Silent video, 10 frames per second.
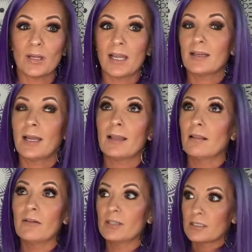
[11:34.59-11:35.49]
I
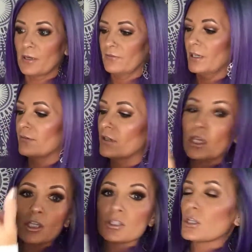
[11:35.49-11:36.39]
love it. It's my fave.
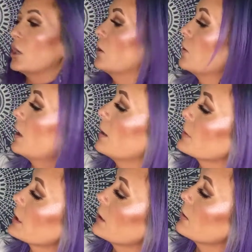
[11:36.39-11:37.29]
So I'm gonna go